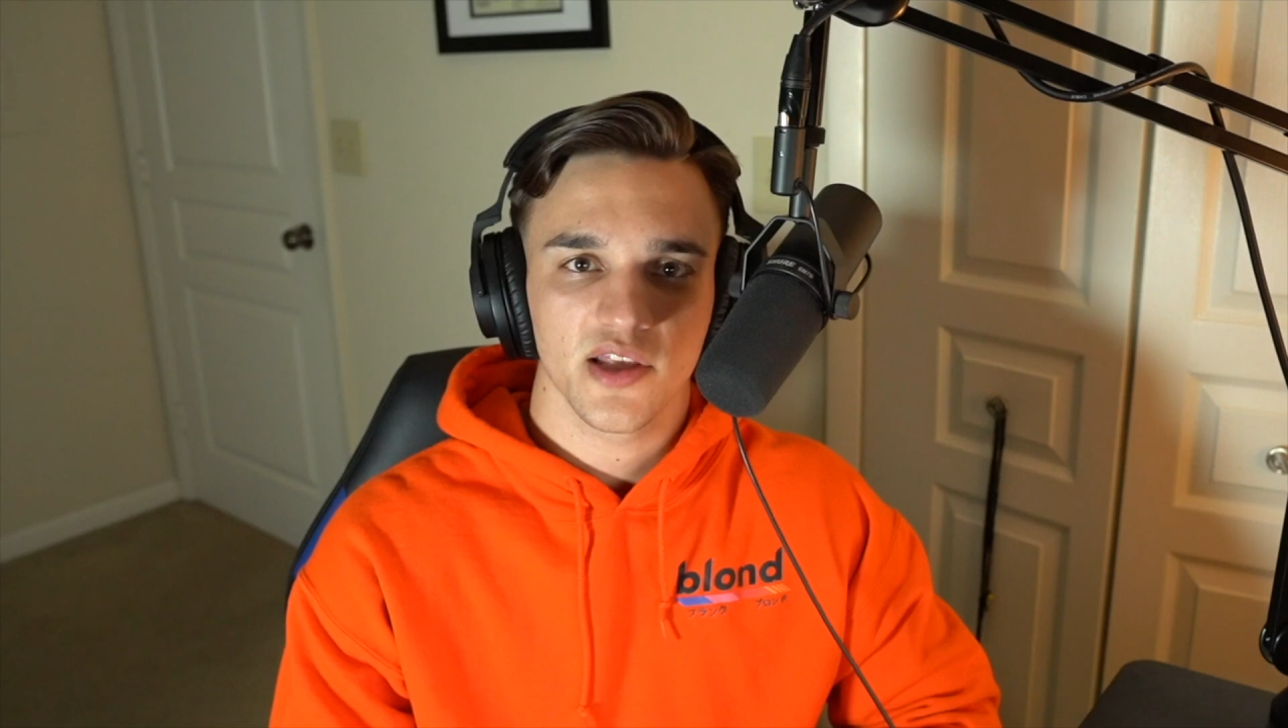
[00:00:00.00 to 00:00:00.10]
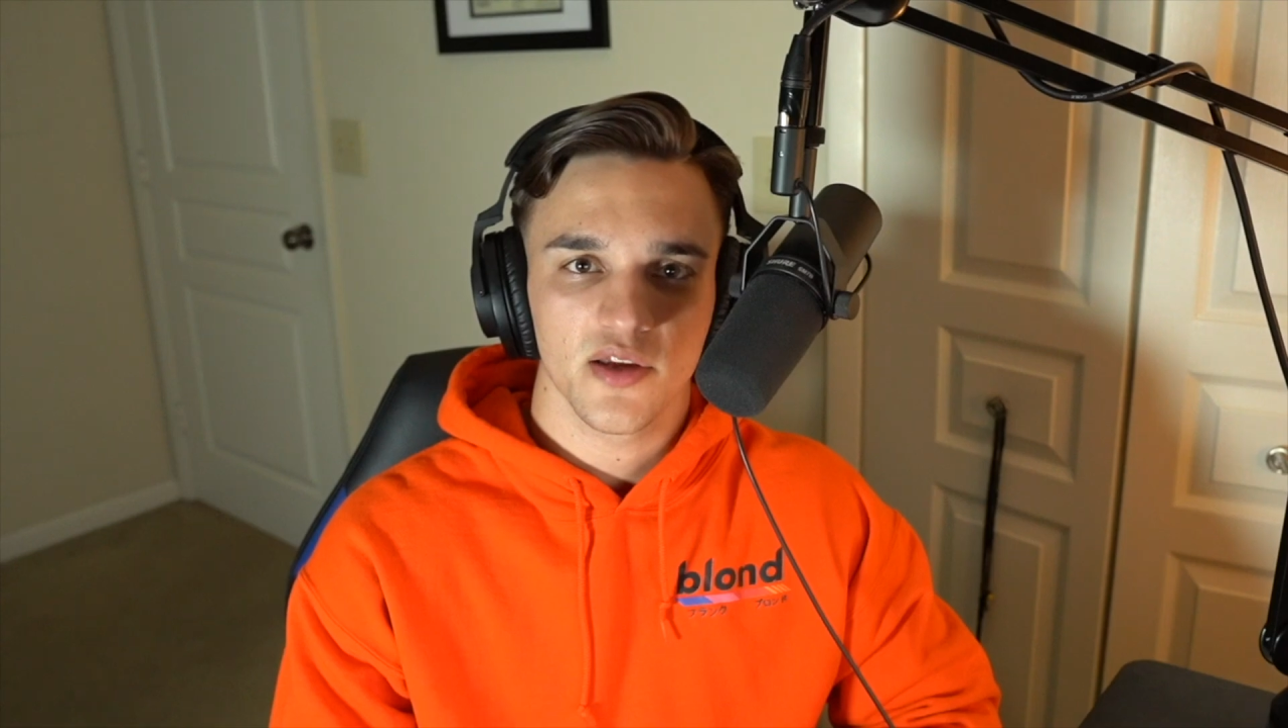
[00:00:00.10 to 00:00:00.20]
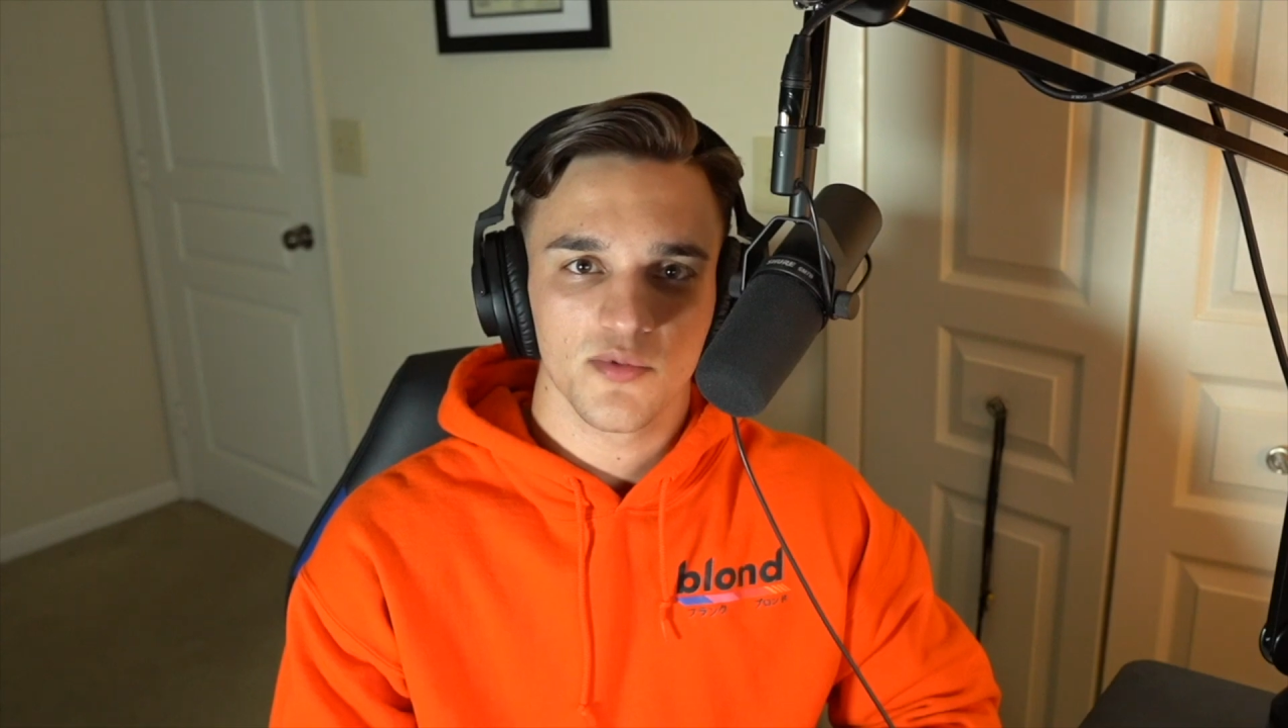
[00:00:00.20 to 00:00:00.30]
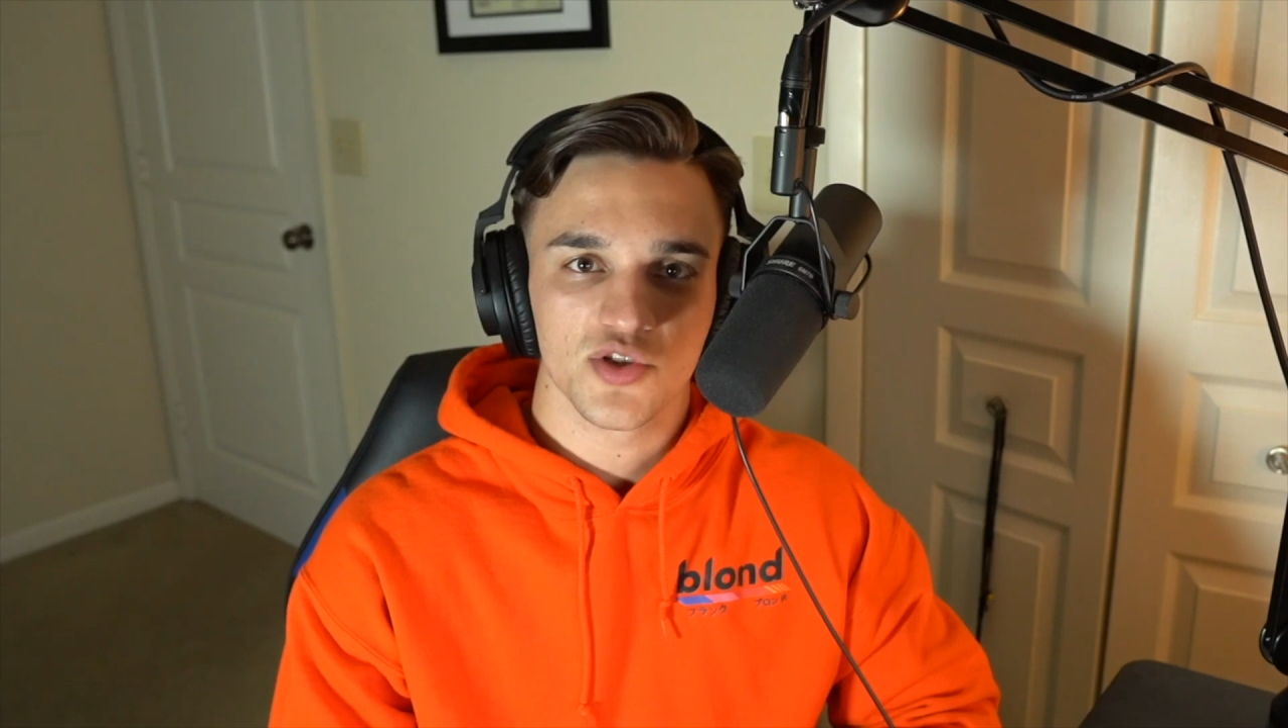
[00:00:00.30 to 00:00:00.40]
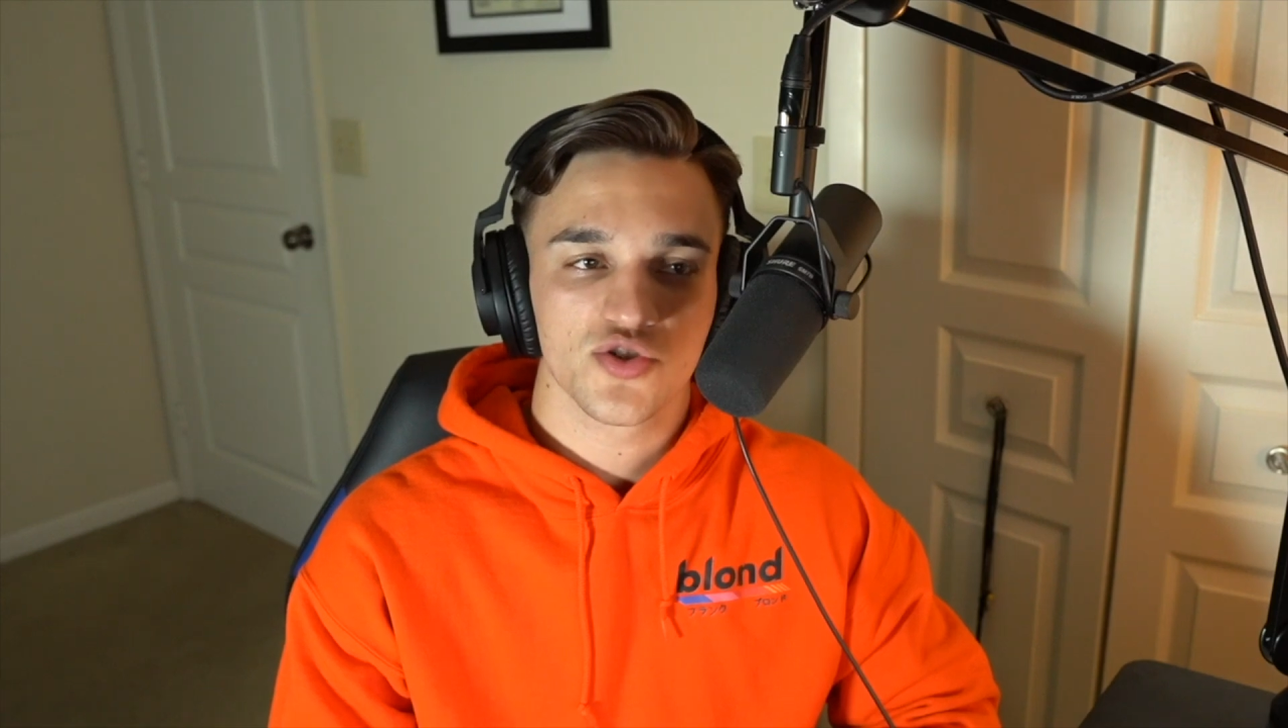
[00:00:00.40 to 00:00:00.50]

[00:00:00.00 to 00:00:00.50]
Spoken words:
that he was